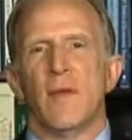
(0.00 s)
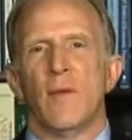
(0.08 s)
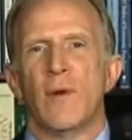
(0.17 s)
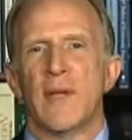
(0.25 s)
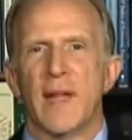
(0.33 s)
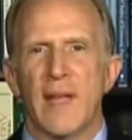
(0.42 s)

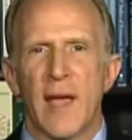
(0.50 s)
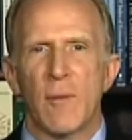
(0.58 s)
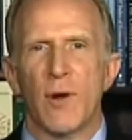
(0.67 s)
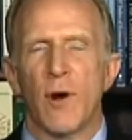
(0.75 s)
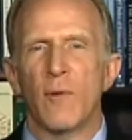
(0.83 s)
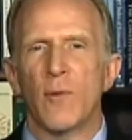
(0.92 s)
We're getting
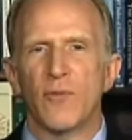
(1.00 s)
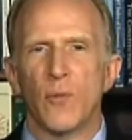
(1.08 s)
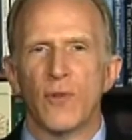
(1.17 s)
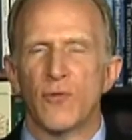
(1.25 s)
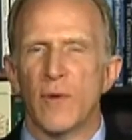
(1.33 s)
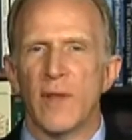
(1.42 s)
hammered hard. What's
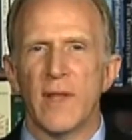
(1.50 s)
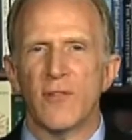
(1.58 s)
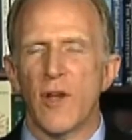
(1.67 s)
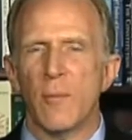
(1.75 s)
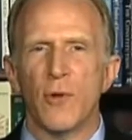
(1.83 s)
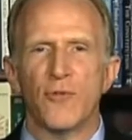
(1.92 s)
really,
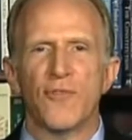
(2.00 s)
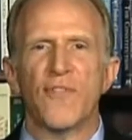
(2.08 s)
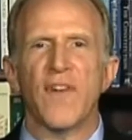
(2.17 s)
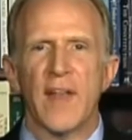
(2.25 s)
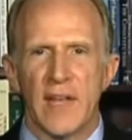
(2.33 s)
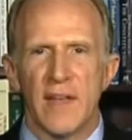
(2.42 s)
it's almost
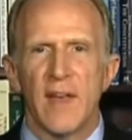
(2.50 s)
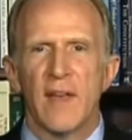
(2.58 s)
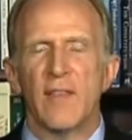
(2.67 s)
funny.